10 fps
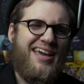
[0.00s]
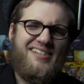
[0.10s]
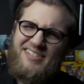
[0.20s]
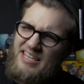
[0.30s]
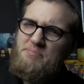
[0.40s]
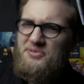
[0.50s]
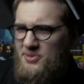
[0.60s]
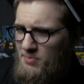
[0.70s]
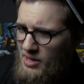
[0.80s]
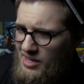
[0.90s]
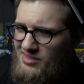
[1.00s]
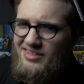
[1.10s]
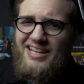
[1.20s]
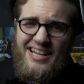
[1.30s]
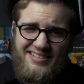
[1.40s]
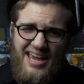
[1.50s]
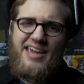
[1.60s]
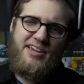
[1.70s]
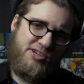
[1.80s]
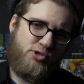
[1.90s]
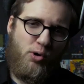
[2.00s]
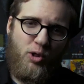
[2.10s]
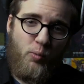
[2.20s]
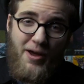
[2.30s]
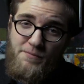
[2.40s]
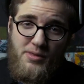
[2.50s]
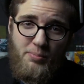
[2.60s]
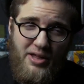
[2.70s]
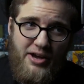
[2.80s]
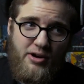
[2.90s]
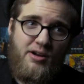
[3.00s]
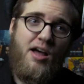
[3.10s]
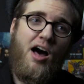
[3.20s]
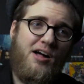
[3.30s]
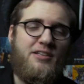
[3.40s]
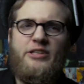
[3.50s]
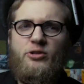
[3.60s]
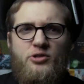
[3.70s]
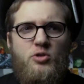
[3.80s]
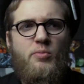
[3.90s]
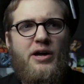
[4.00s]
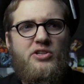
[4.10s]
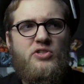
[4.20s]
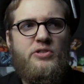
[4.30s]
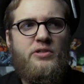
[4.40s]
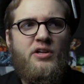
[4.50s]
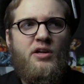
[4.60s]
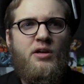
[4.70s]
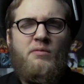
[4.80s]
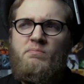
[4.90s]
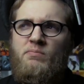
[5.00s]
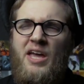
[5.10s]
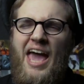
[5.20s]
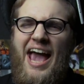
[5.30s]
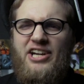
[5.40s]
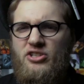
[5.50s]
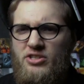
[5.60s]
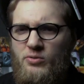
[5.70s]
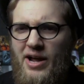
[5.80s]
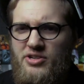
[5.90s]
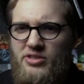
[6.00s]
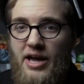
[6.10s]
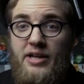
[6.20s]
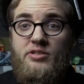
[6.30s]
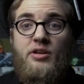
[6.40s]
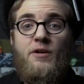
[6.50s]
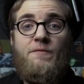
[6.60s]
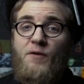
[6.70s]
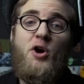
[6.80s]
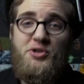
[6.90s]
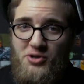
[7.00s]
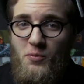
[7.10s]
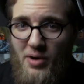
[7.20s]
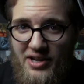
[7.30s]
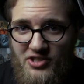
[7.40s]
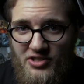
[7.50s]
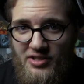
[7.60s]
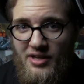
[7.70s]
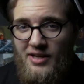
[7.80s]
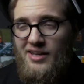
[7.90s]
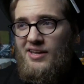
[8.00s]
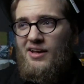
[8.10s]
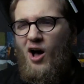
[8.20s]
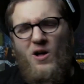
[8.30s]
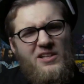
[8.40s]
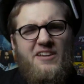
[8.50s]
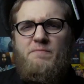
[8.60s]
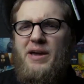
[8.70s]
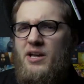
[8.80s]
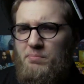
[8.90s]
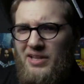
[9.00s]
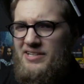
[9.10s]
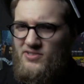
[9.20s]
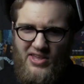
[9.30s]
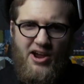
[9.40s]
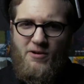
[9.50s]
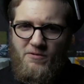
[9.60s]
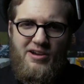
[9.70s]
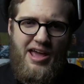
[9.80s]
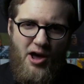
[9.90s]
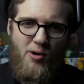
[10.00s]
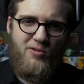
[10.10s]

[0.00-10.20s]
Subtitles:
It seems to me that they take control away from the player a little too much. Actually, scratch that, far too much. I'll leave my complaints there for now.